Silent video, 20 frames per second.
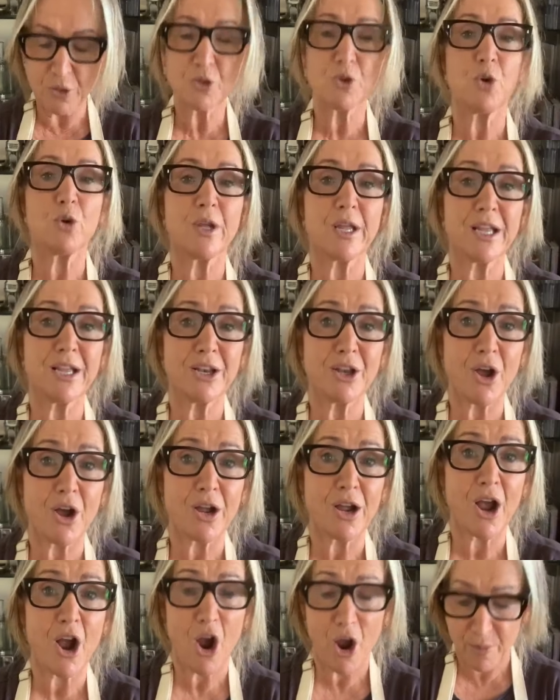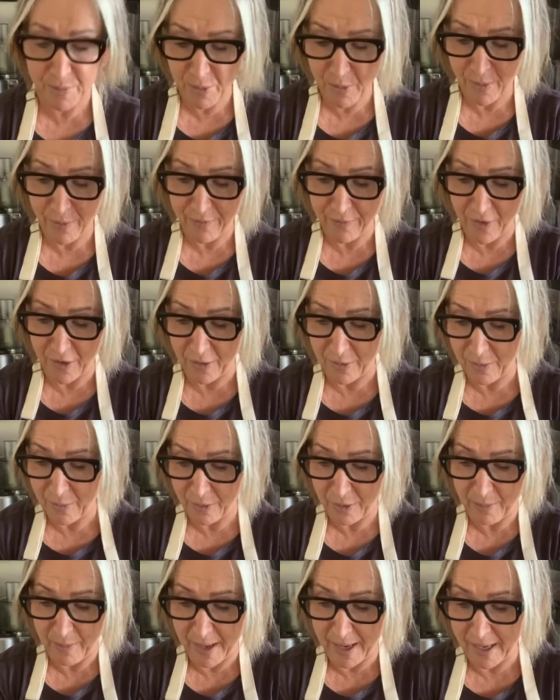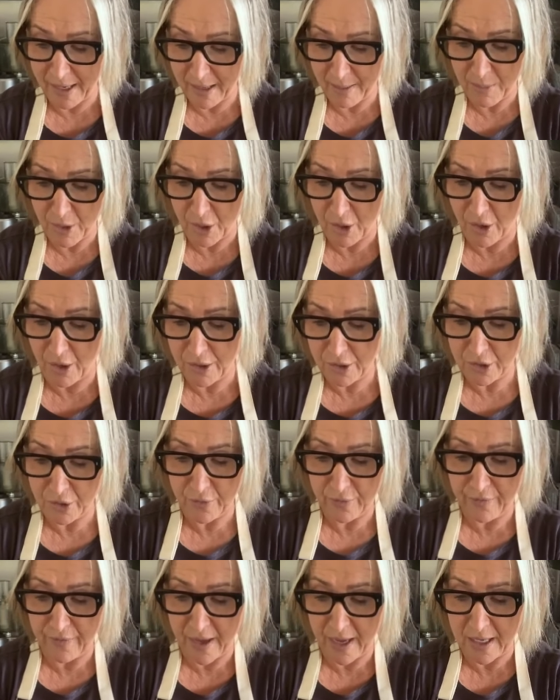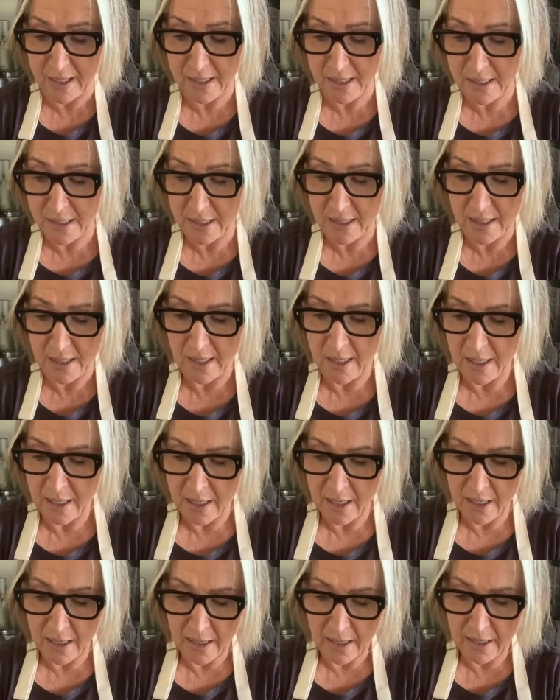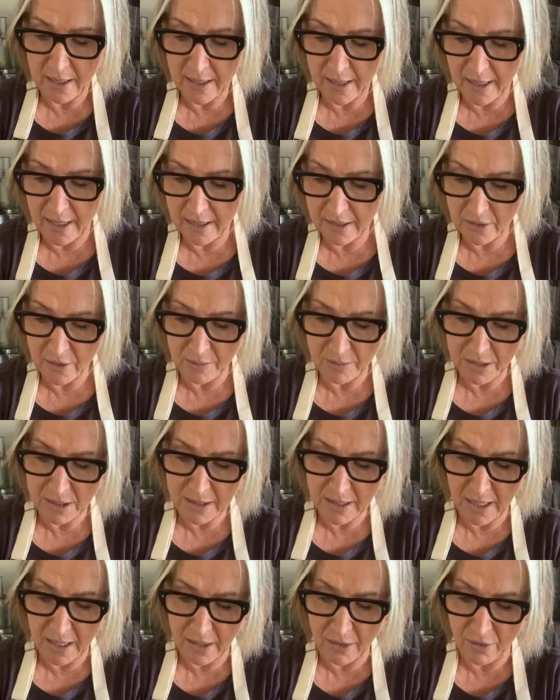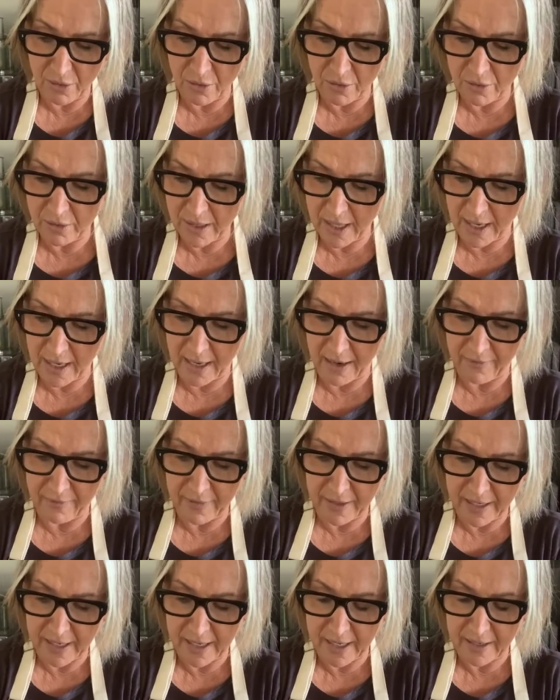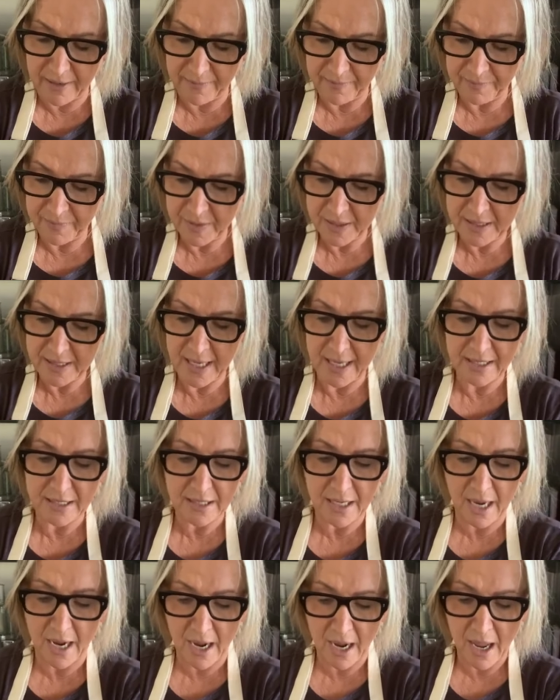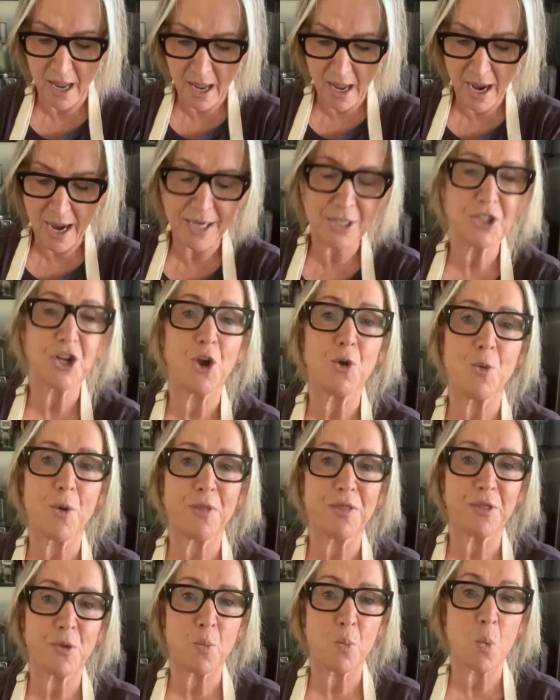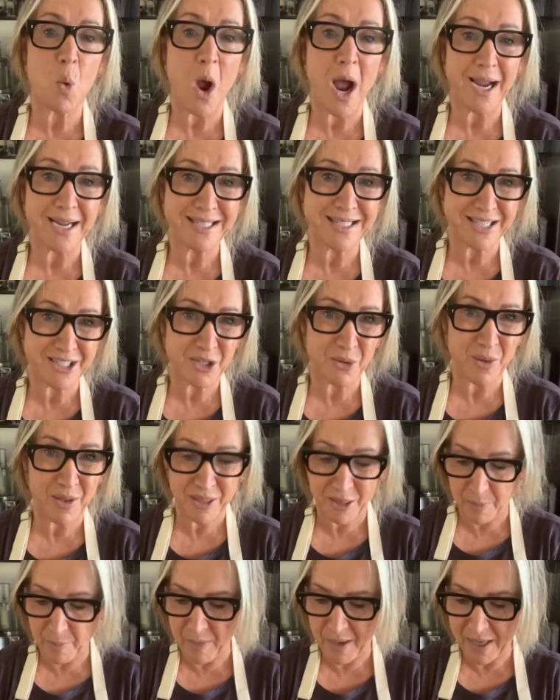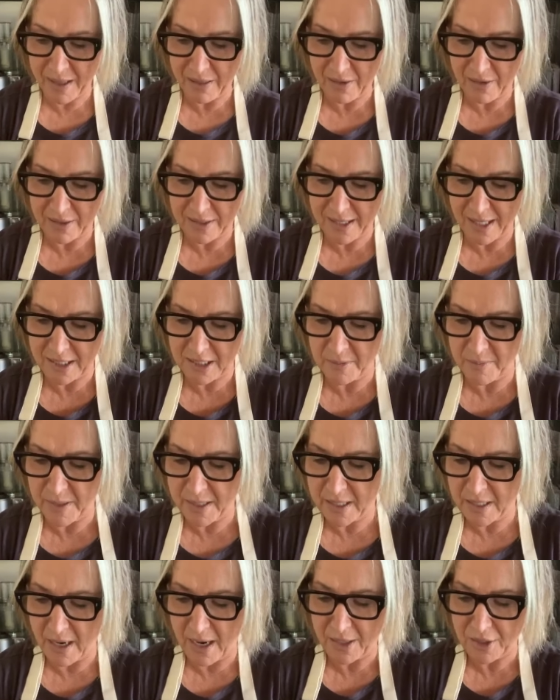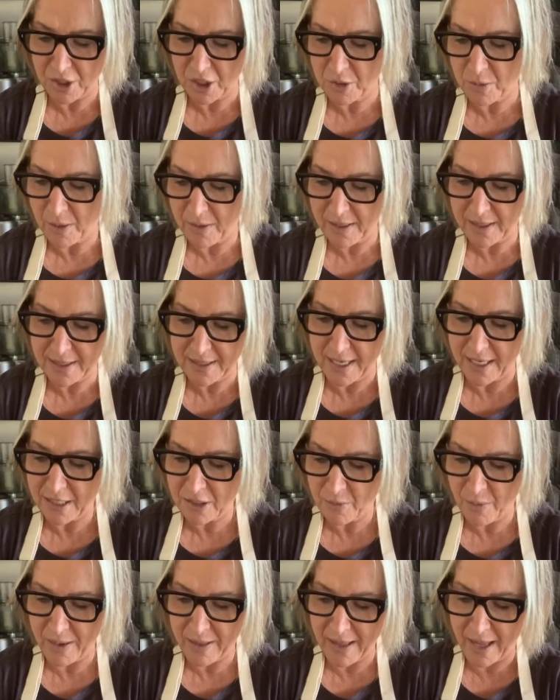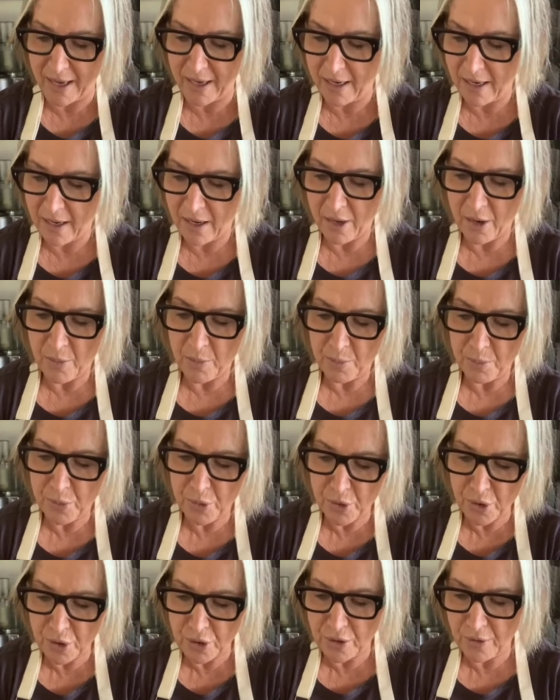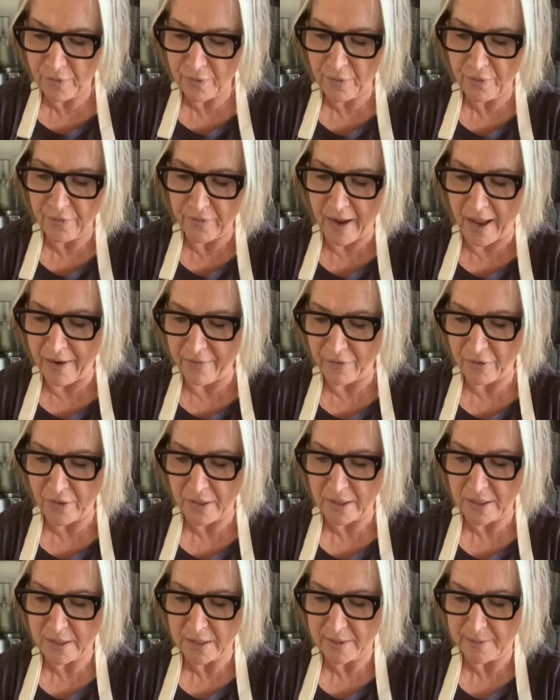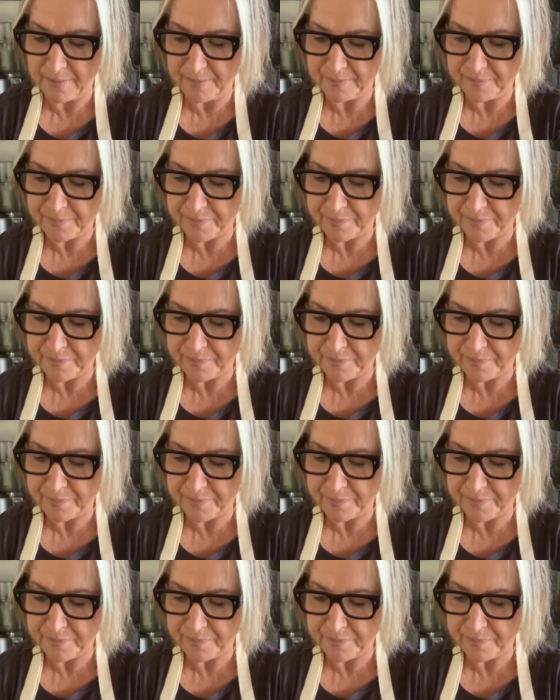who's cooking along, I hope you're following with me and I'm not going too fast. Okay, so I'm just getting all that lovely zest. I don't want the white, I don't want the pith because that's bitter. I just want the zest where that beautiful flavour is.